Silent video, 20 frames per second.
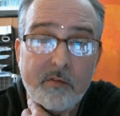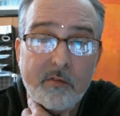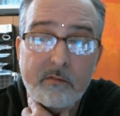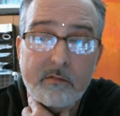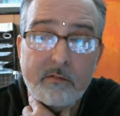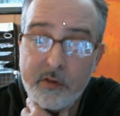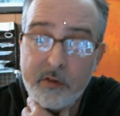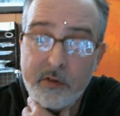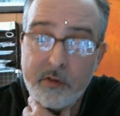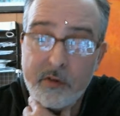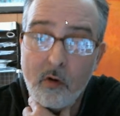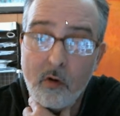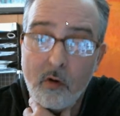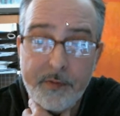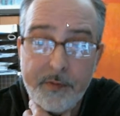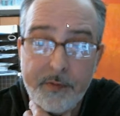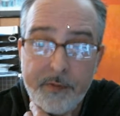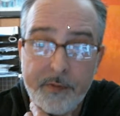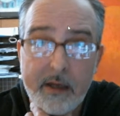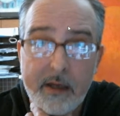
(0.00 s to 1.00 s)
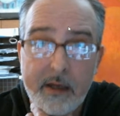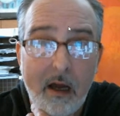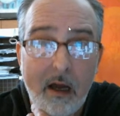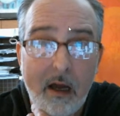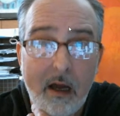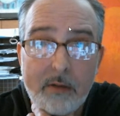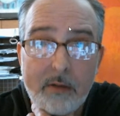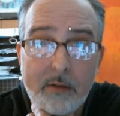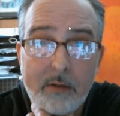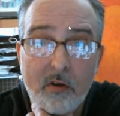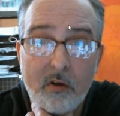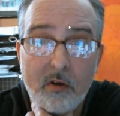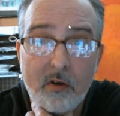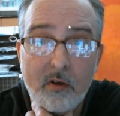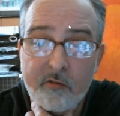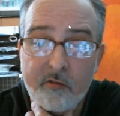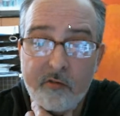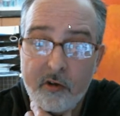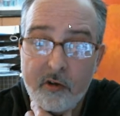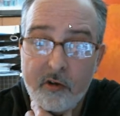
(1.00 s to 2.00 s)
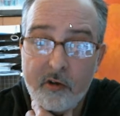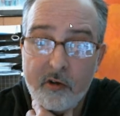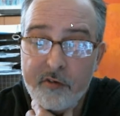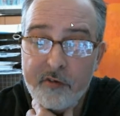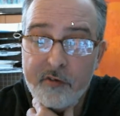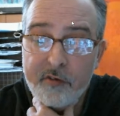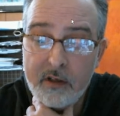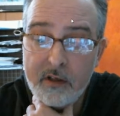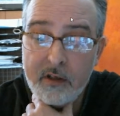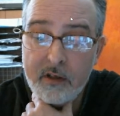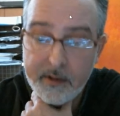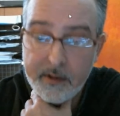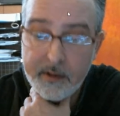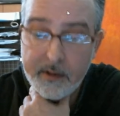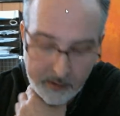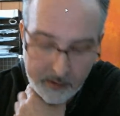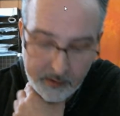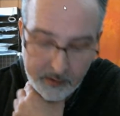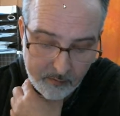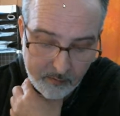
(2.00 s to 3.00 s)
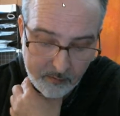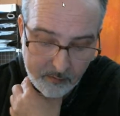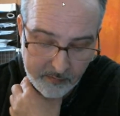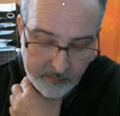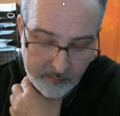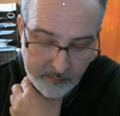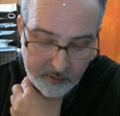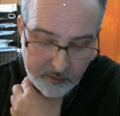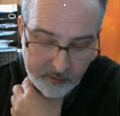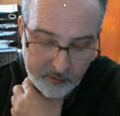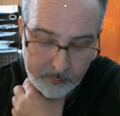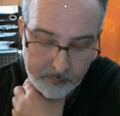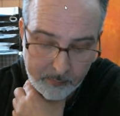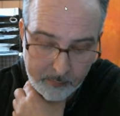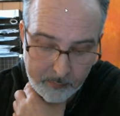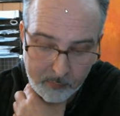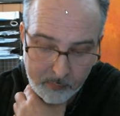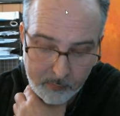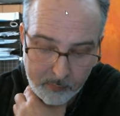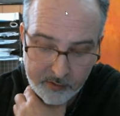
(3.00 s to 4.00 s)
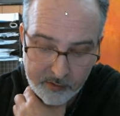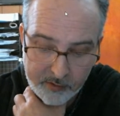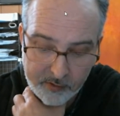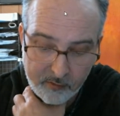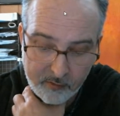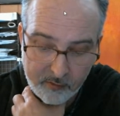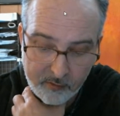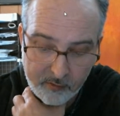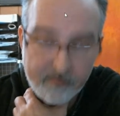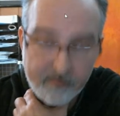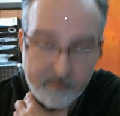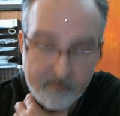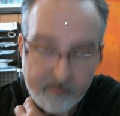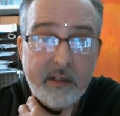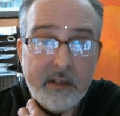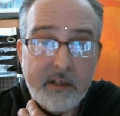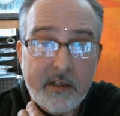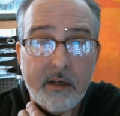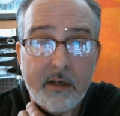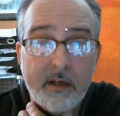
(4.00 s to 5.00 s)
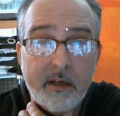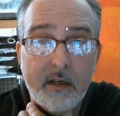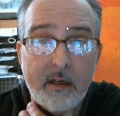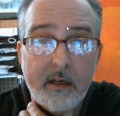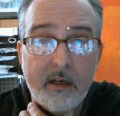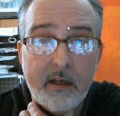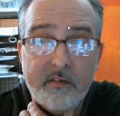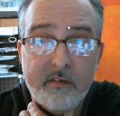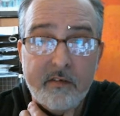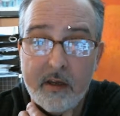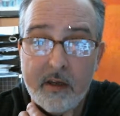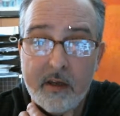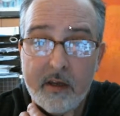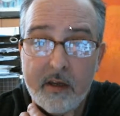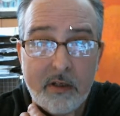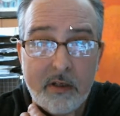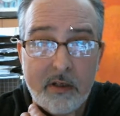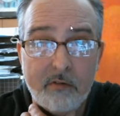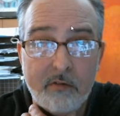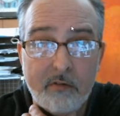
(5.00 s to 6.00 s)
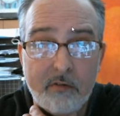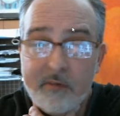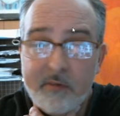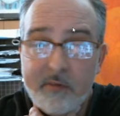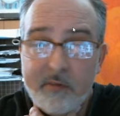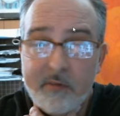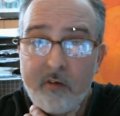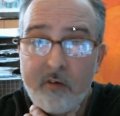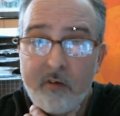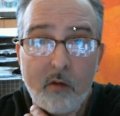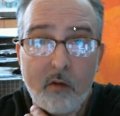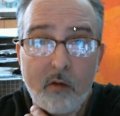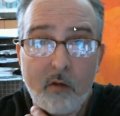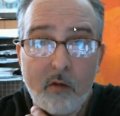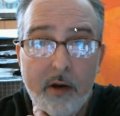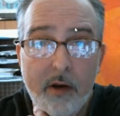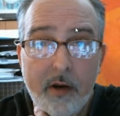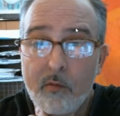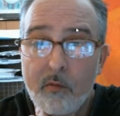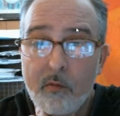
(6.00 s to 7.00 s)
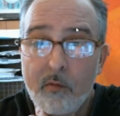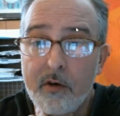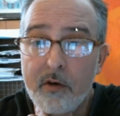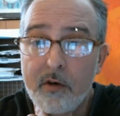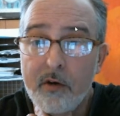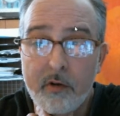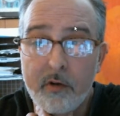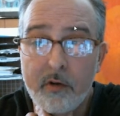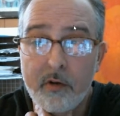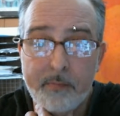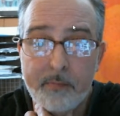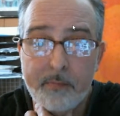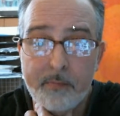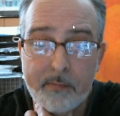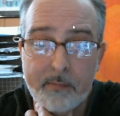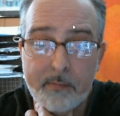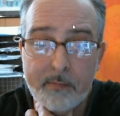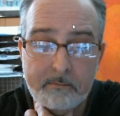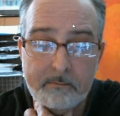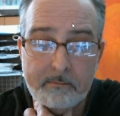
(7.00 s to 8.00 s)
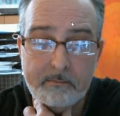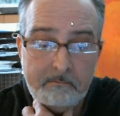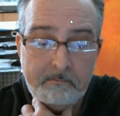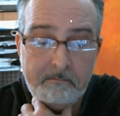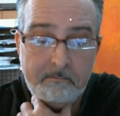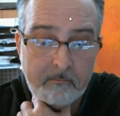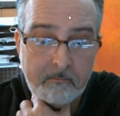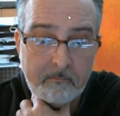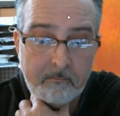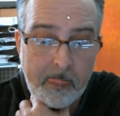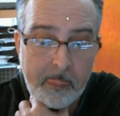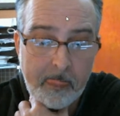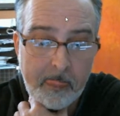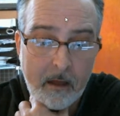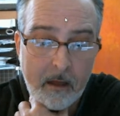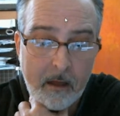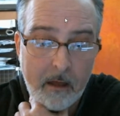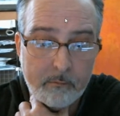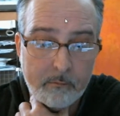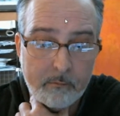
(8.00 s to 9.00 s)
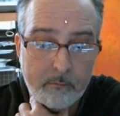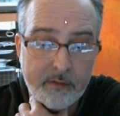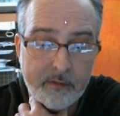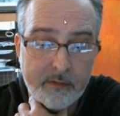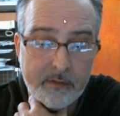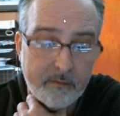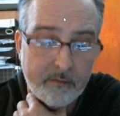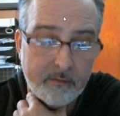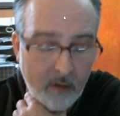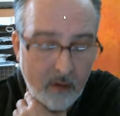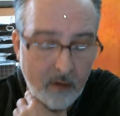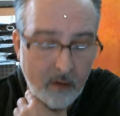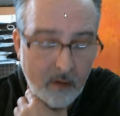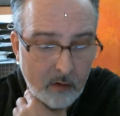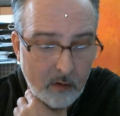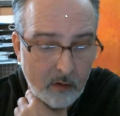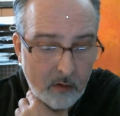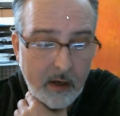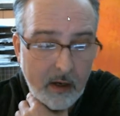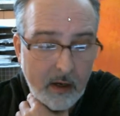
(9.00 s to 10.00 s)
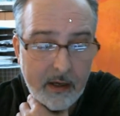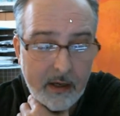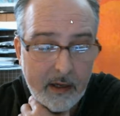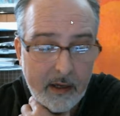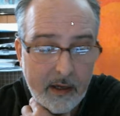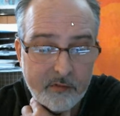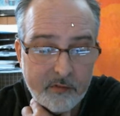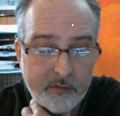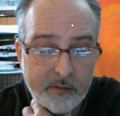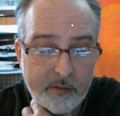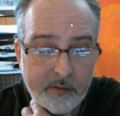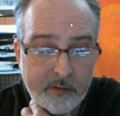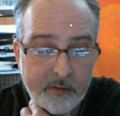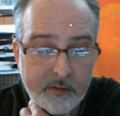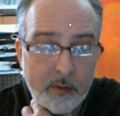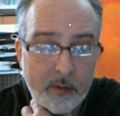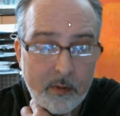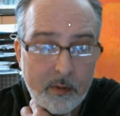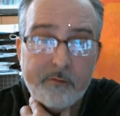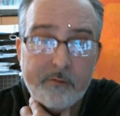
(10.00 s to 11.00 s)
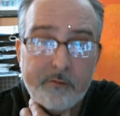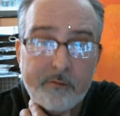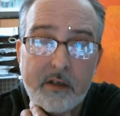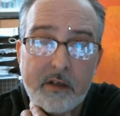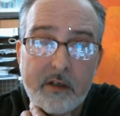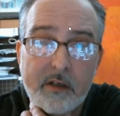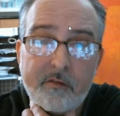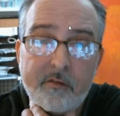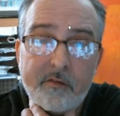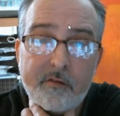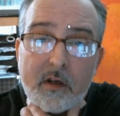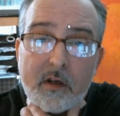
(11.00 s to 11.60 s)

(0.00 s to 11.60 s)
When you open that comic book, you should have seen this comic book is lovingly dedicated to Tammy Lynn Grimes. That's all I wanted. I want no other payment. But the fallout I had with James O'Barr is because